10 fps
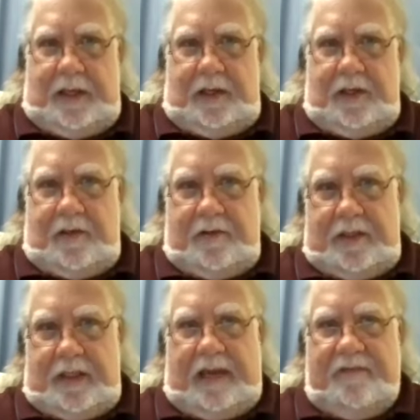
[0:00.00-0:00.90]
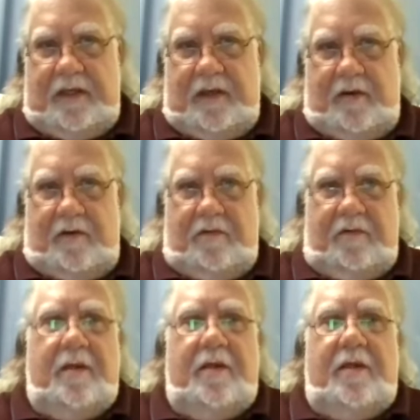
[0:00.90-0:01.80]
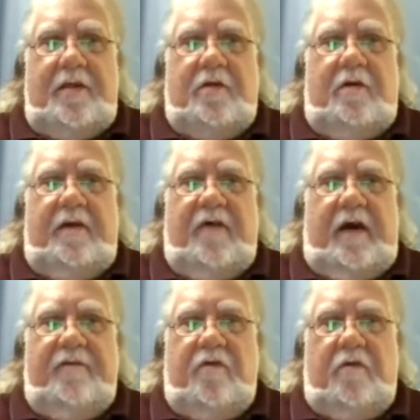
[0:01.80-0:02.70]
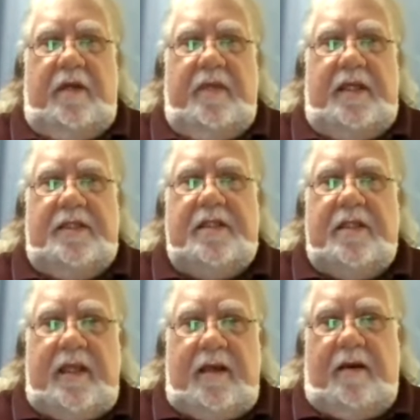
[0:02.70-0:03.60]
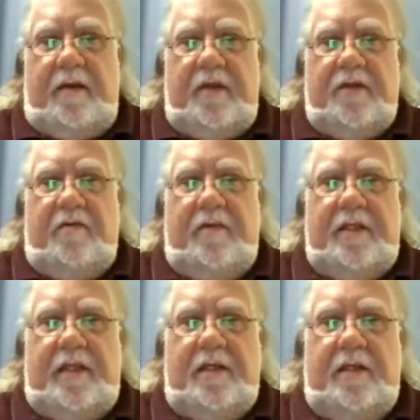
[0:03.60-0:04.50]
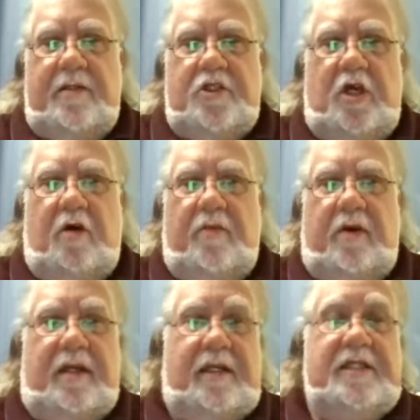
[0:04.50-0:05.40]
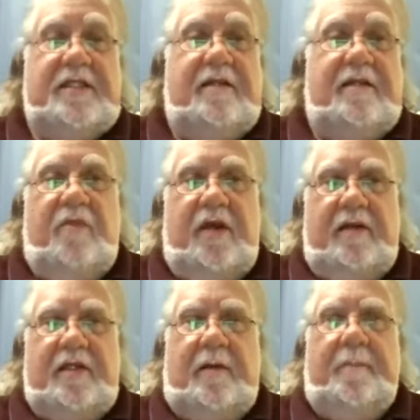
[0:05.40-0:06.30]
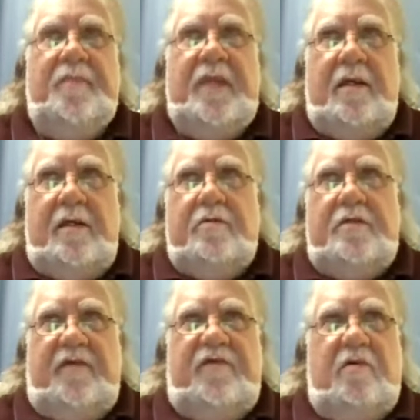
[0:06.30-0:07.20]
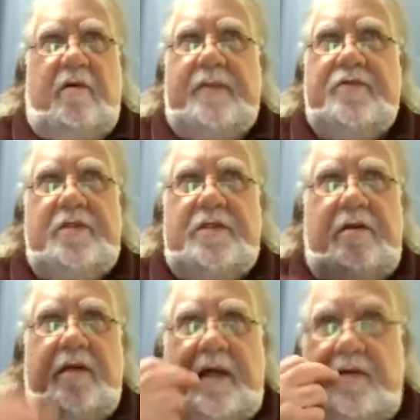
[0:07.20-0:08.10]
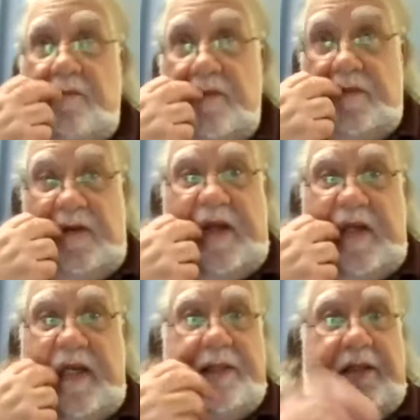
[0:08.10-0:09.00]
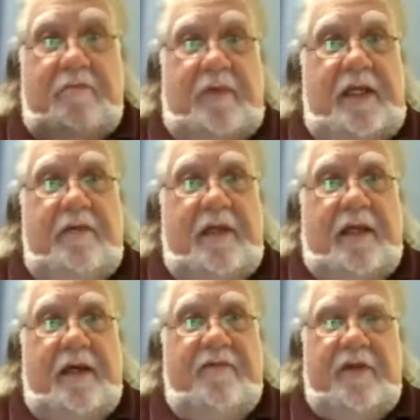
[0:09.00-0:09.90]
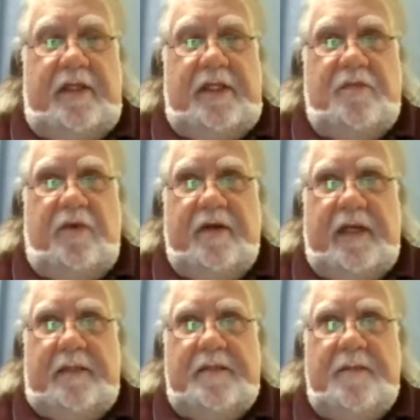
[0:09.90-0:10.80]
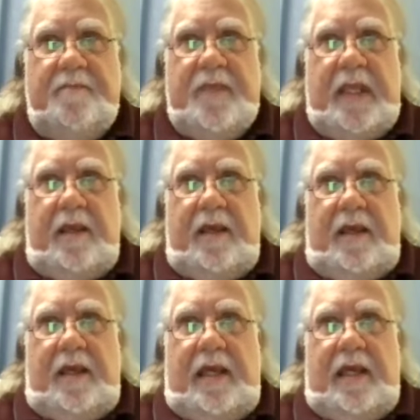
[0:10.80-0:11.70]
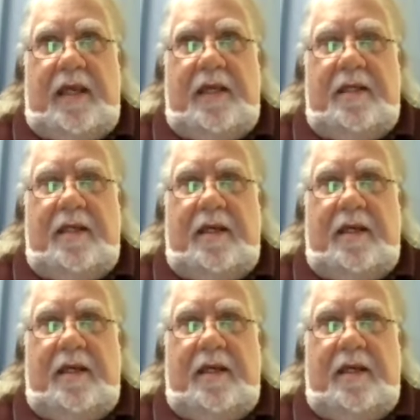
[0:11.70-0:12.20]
You know, you'd have to go 35, 40 minutes into Yarmouth or into Shelburne, at least into Barrington. There's a few options there now. There was really none then when he would come for these bookings. And